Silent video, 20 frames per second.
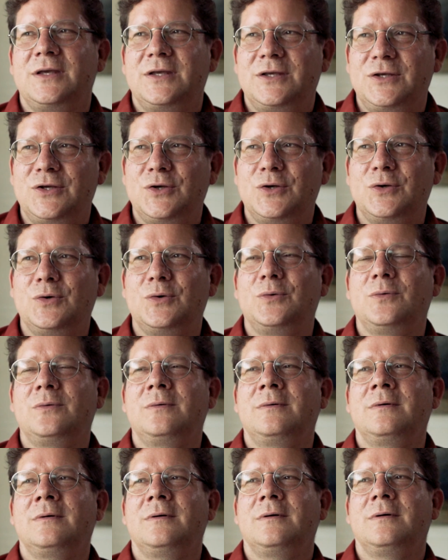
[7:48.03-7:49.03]
"You
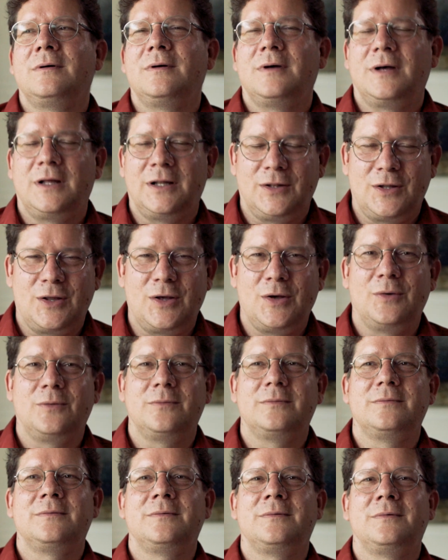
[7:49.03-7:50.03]

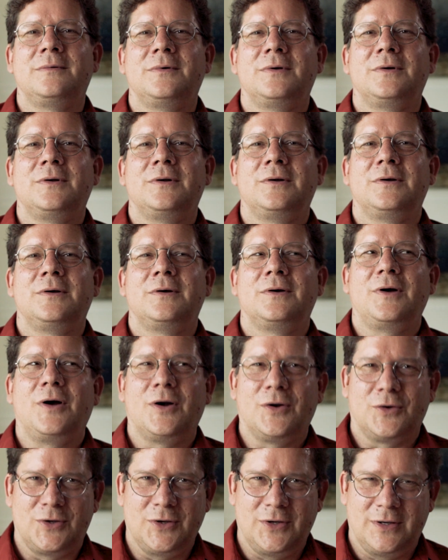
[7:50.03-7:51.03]
alone
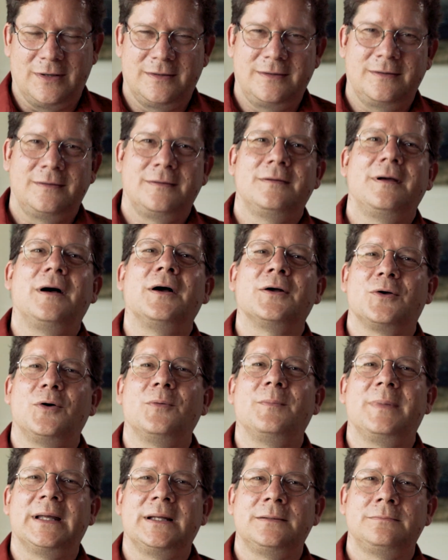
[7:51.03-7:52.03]
are good, Uncle
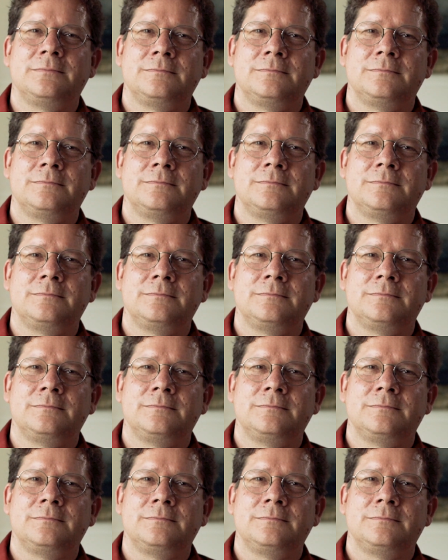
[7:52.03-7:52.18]
Ben."